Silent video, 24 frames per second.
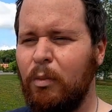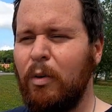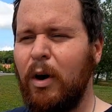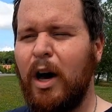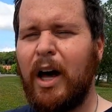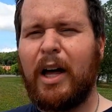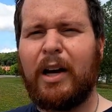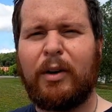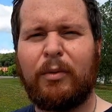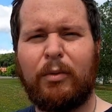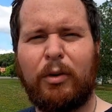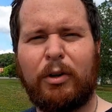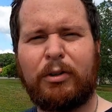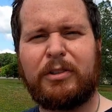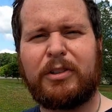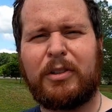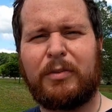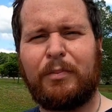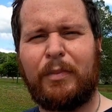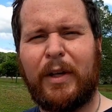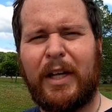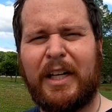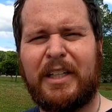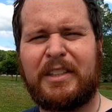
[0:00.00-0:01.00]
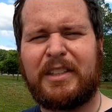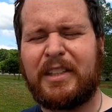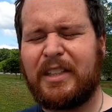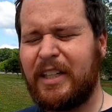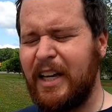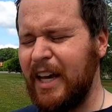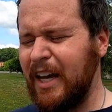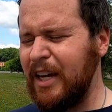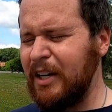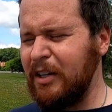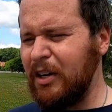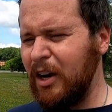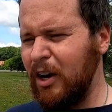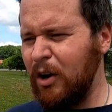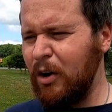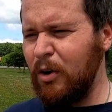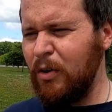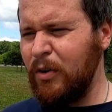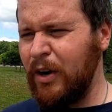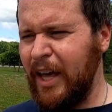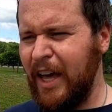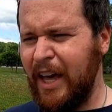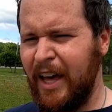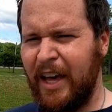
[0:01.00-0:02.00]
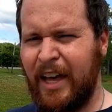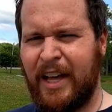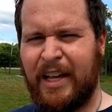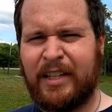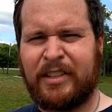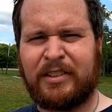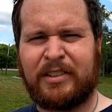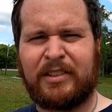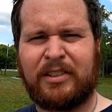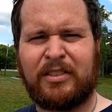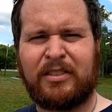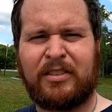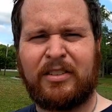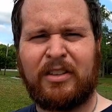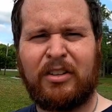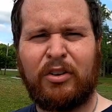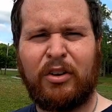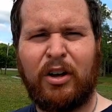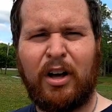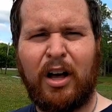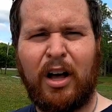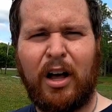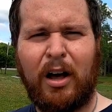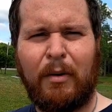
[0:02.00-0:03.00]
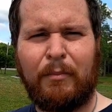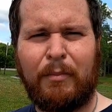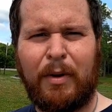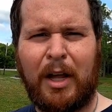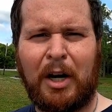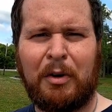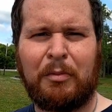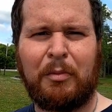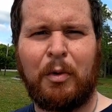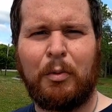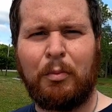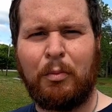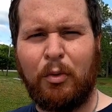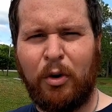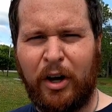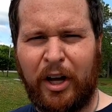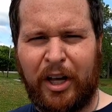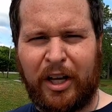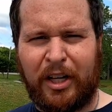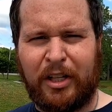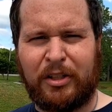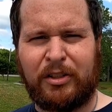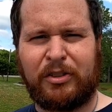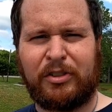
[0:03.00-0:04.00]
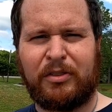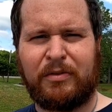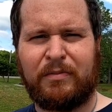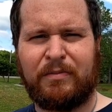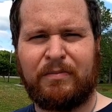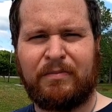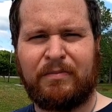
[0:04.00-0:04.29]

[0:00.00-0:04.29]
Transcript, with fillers: what will to be today known as a minimum wage.